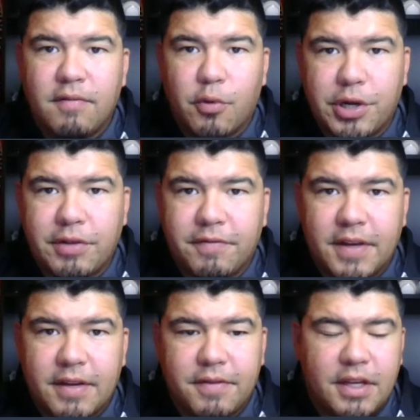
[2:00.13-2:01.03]

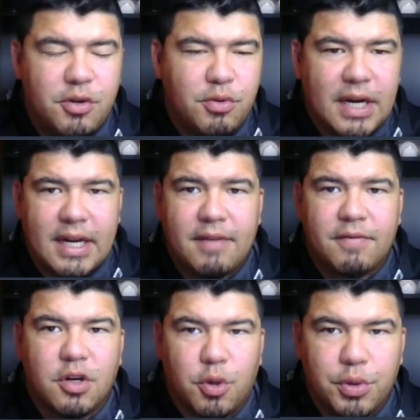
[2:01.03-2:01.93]
45th. They do not
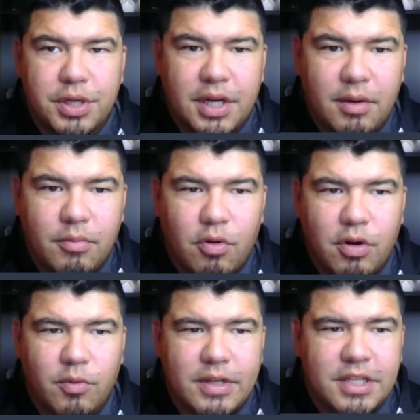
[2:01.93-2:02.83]
have Golden
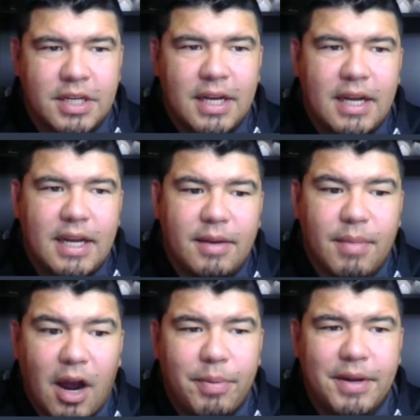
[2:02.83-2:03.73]
anymore, which, in
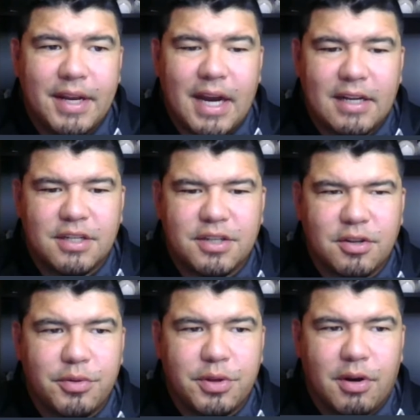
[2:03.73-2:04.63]
my opinion, kind of
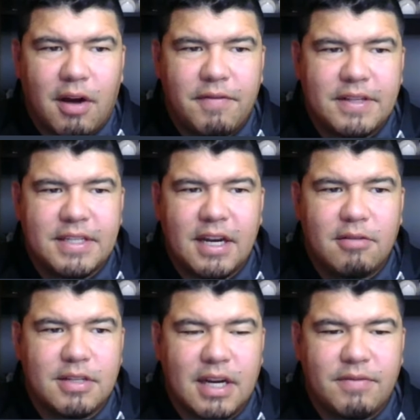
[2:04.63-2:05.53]
slowed their offense
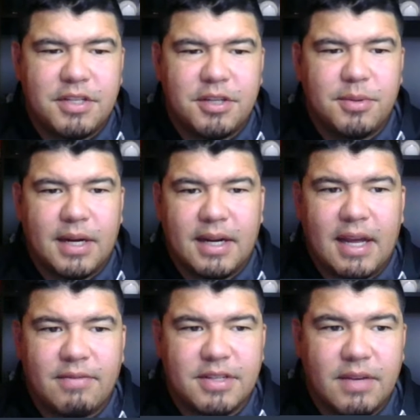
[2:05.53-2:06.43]
down because obviously you've got to
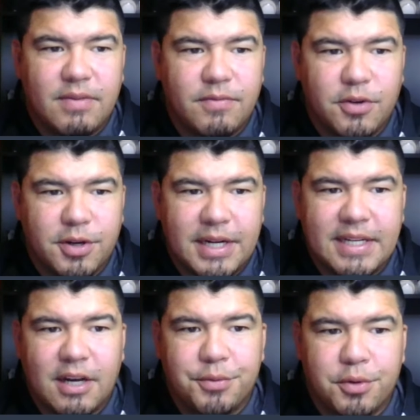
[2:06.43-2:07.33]
have a 7-footer
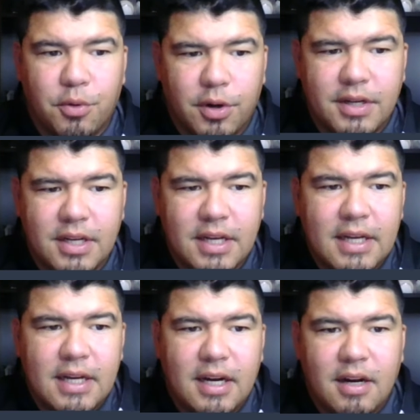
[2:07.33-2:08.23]
get down the court.
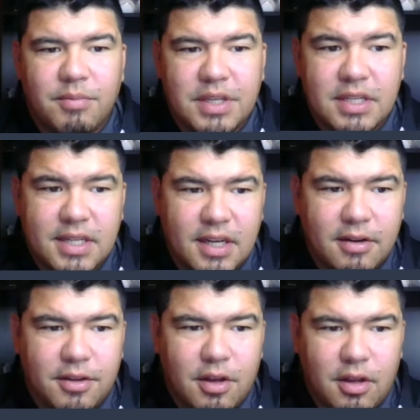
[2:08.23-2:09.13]
This
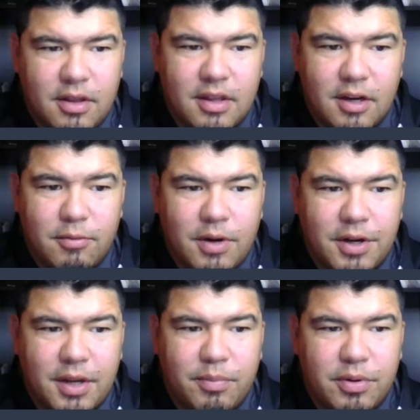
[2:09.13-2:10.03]
year, they're
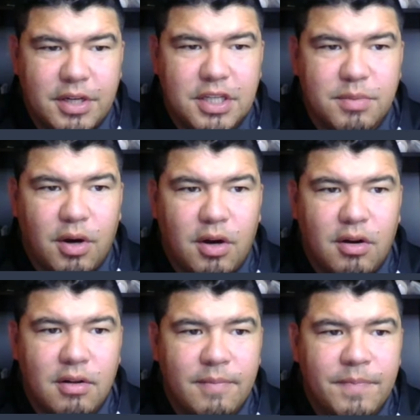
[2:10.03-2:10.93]
running pretty
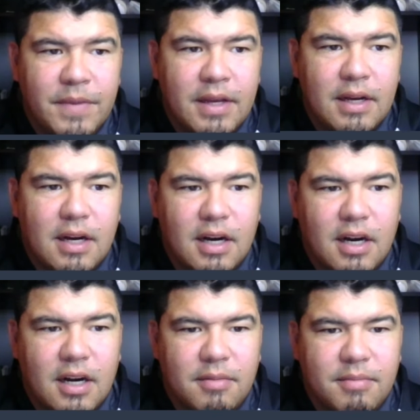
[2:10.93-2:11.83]
small.
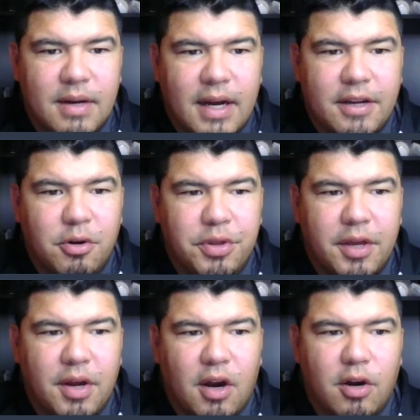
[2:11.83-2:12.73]
I know
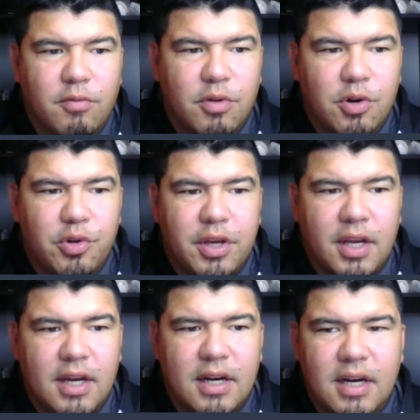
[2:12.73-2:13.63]
they are
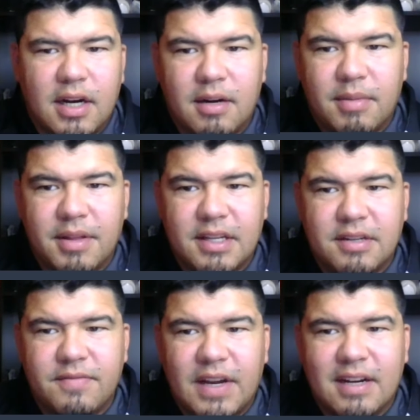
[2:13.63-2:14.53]
rolling, I think
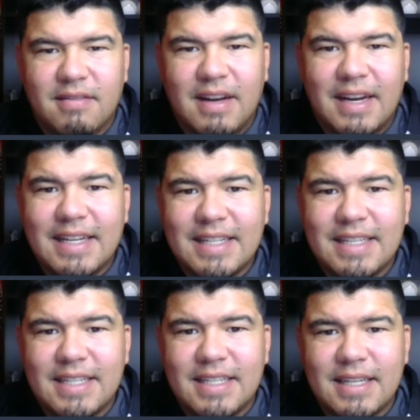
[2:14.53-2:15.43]
it's Becca
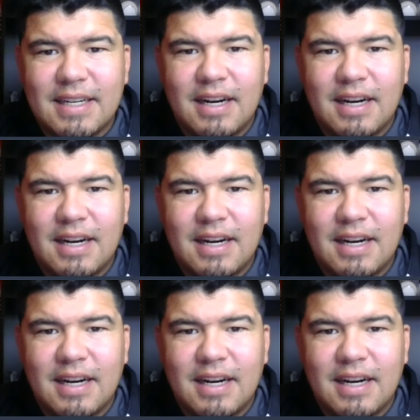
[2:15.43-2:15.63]
Lightis,